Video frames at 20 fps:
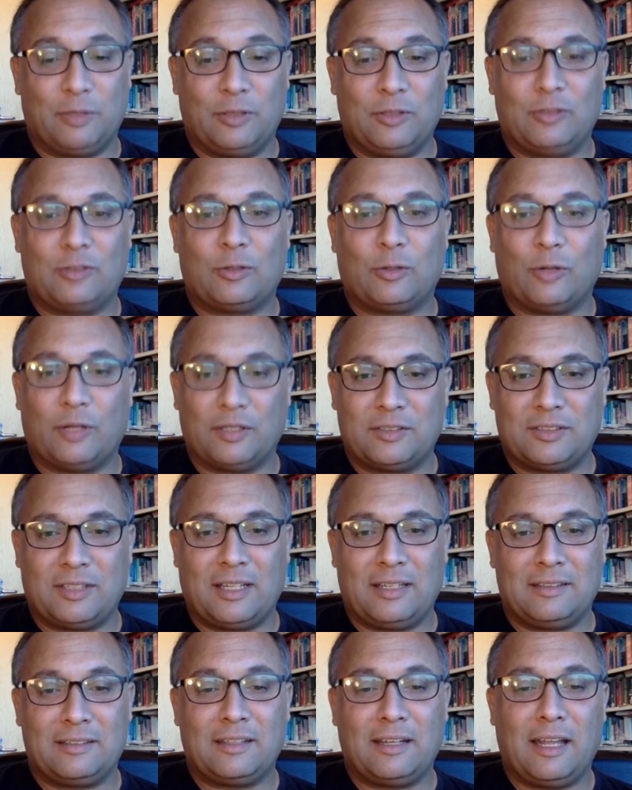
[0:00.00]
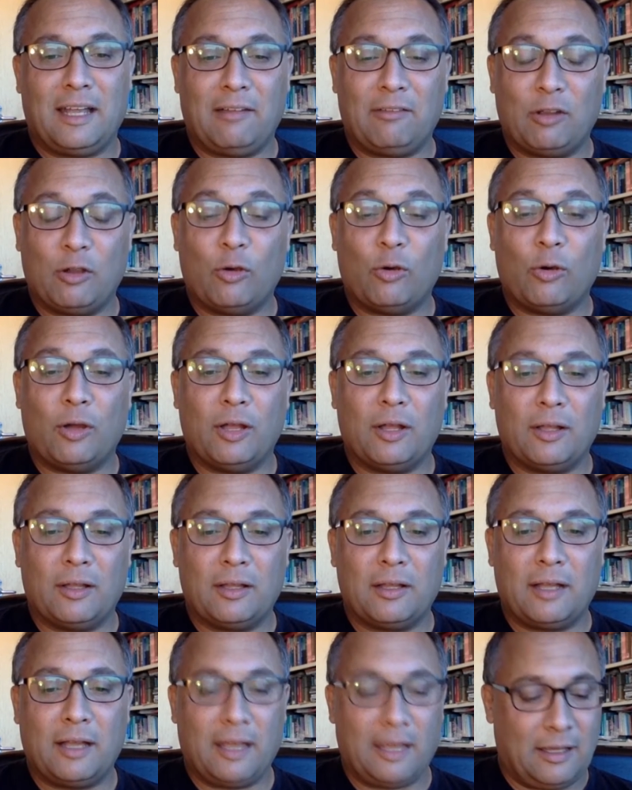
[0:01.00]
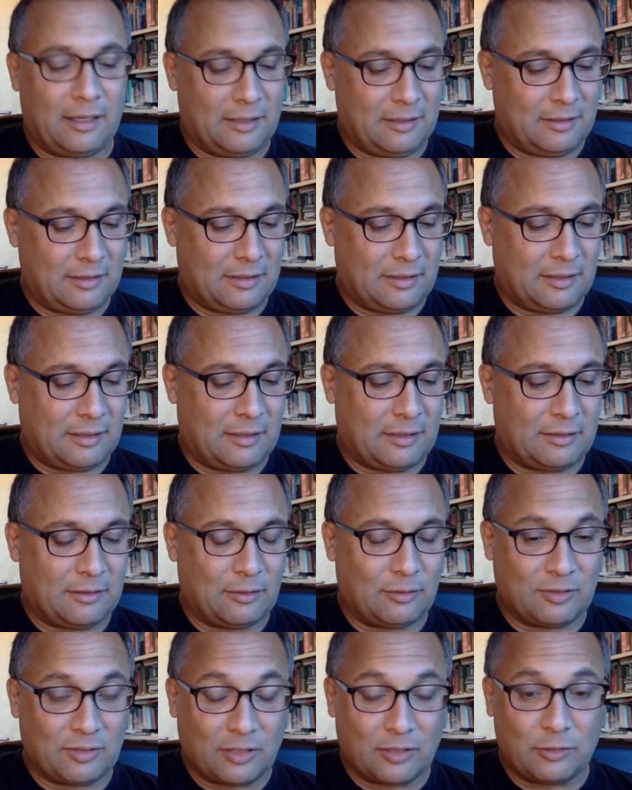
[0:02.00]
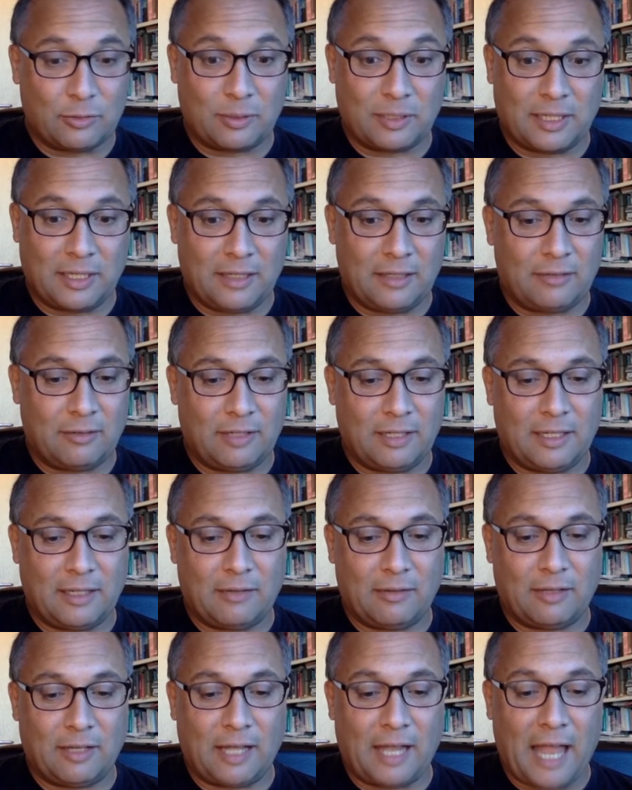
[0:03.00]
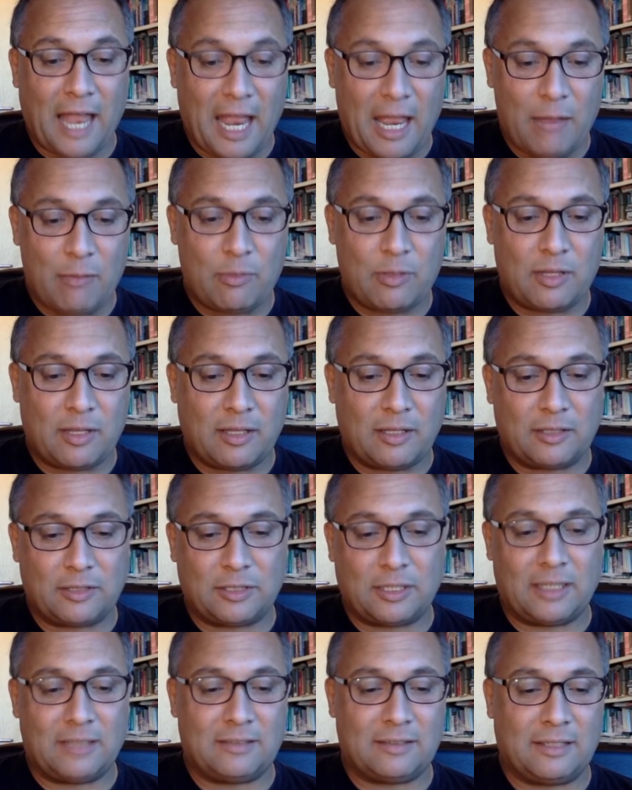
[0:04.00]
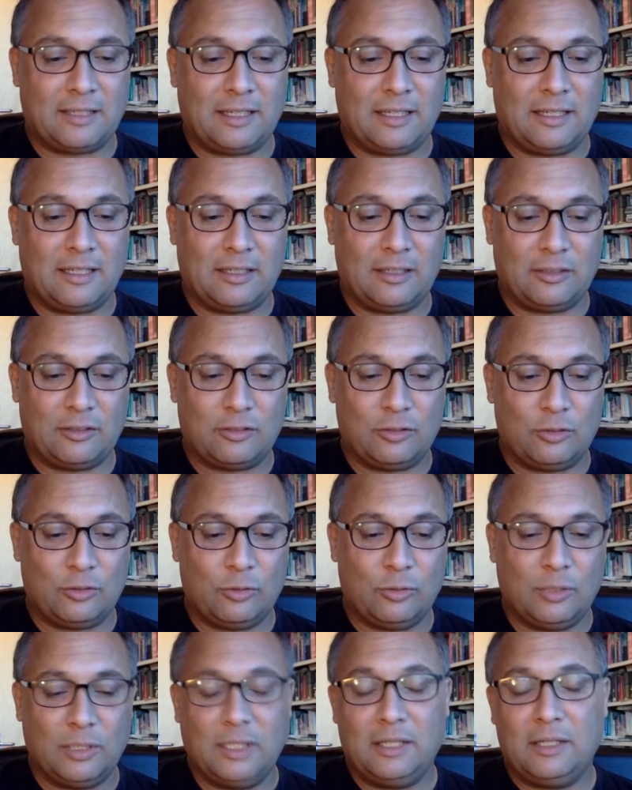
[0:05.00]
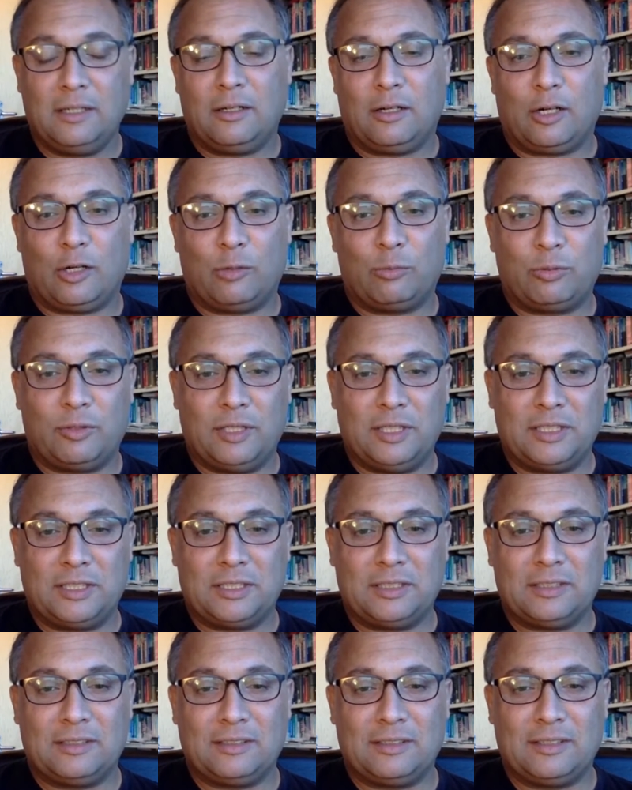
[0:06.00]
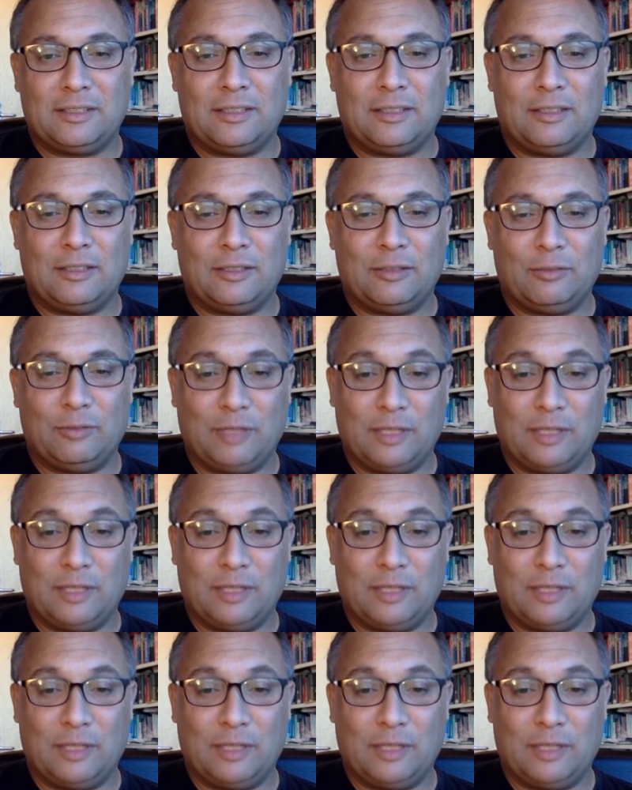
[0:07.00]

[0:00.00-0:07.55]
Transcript: to produce oil sands and heavy oil. And the results we're getting right now in the lab, they're translating to operations in